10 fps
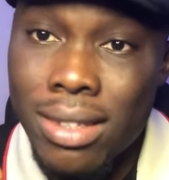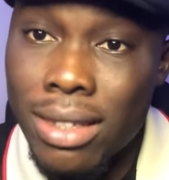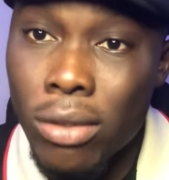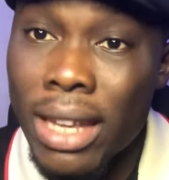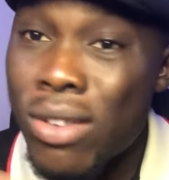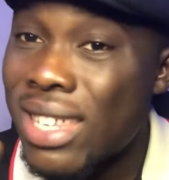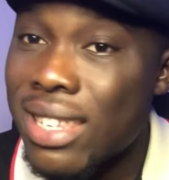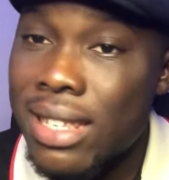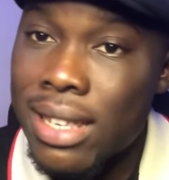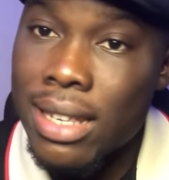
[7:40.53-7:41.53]
they'll tell you
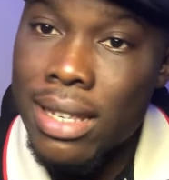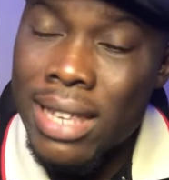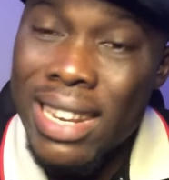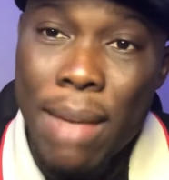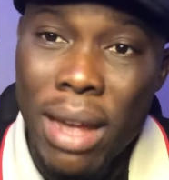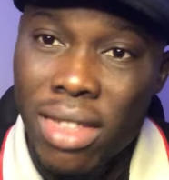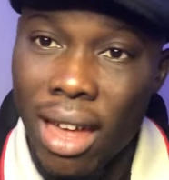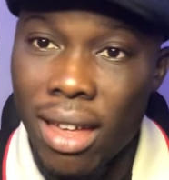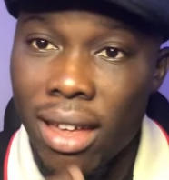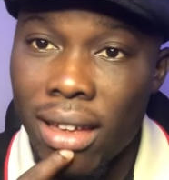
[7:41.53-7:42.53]
Sani Abacha,
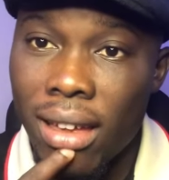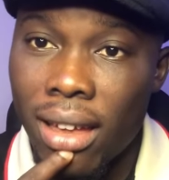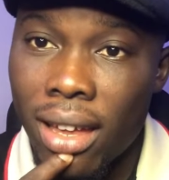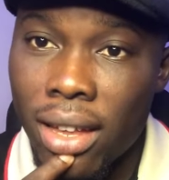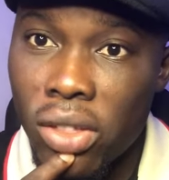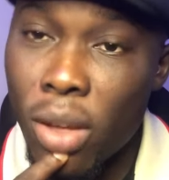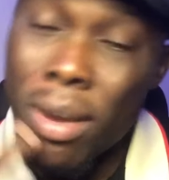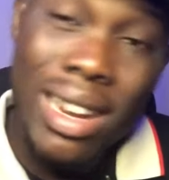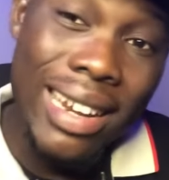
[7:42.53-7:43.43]
someone